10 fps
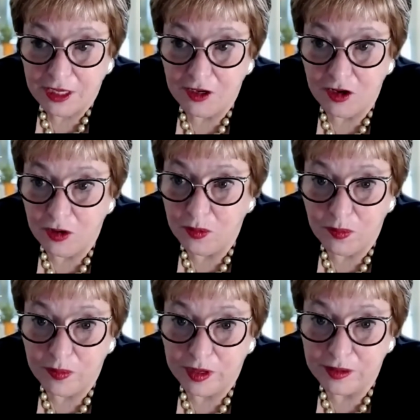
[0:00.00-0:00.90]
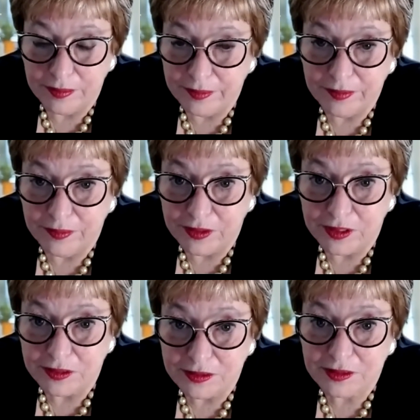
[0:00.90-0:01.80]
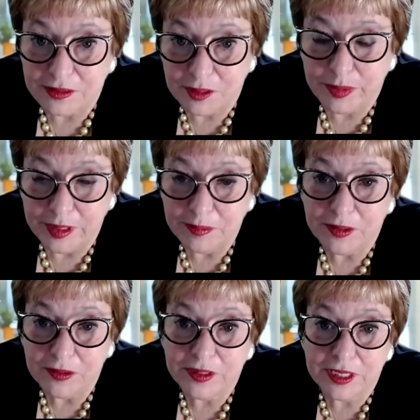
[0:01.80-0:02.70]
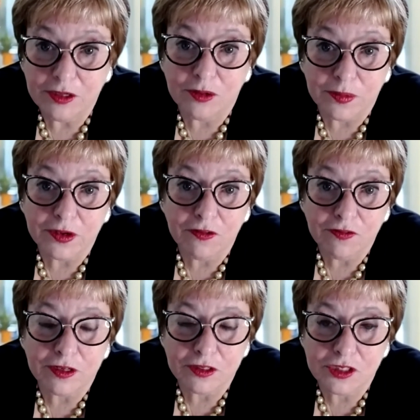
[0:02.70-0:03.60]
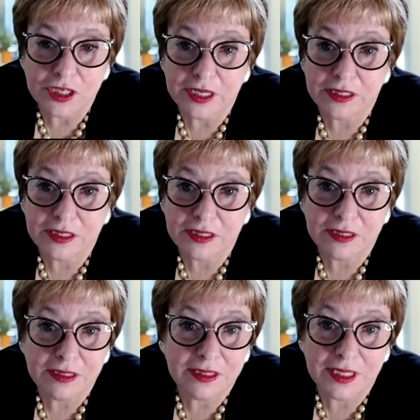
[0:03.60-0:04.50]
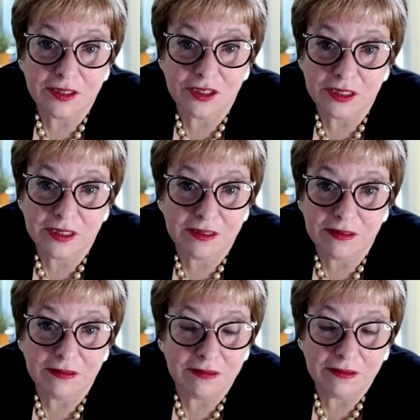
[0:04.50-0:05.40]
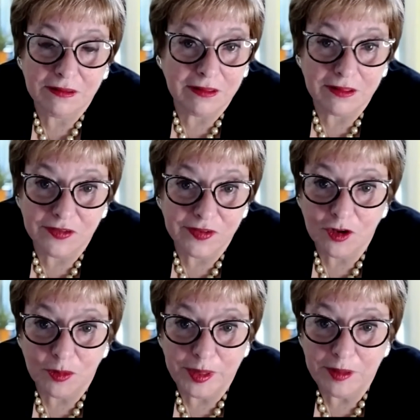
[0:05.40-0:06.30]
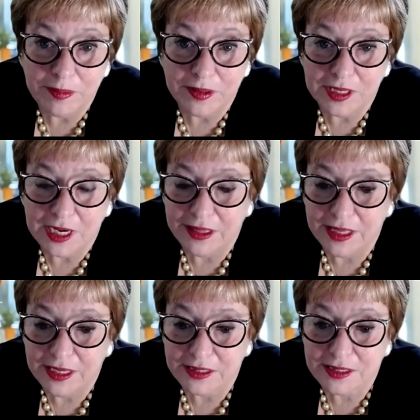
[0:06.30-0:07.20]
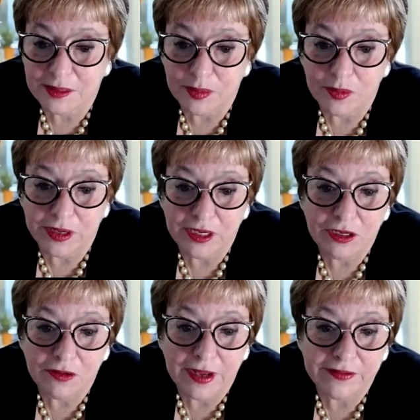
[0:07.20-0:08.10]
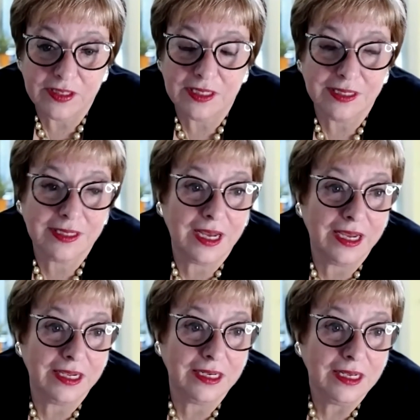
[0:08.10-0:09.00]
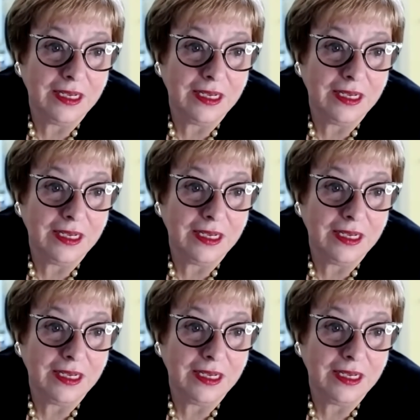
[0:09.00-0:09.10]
where the people that you're working for they just are difficult people. And I think at some point you have to decide